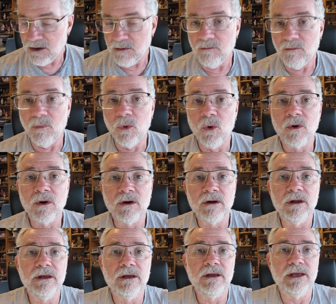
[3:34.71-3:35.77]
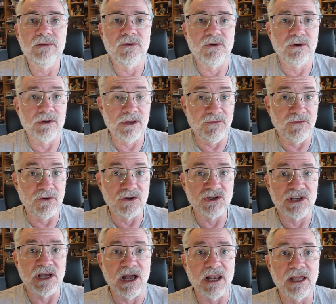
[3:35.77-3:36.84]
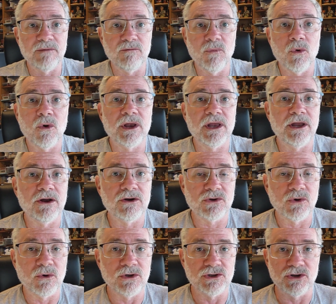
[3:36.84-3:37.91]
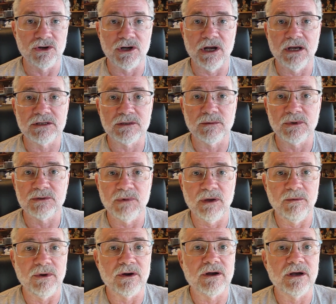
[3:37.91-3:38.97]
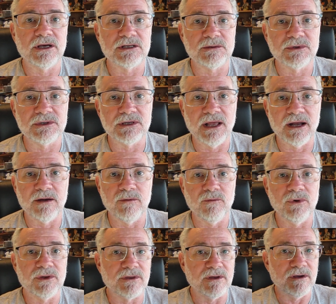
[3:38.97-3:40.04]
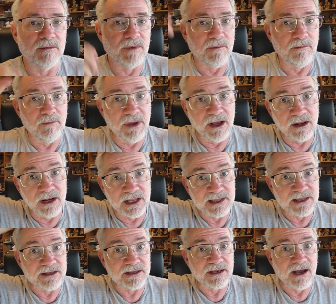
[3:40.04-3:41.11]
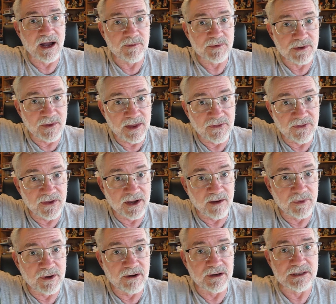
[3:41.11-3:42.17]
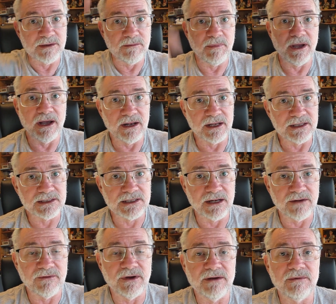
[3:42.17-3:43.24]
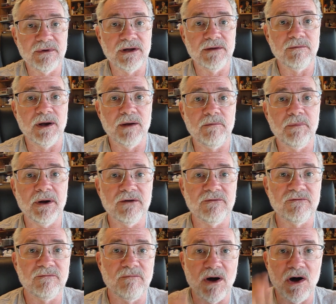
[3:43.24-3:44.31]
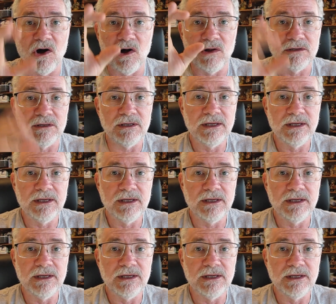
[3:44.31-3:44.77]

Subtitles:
More, if you're selling, more geared towards your customers. Maybe your customers like them with a bell at the top, so that thing up here is a bell instead of a puff ball.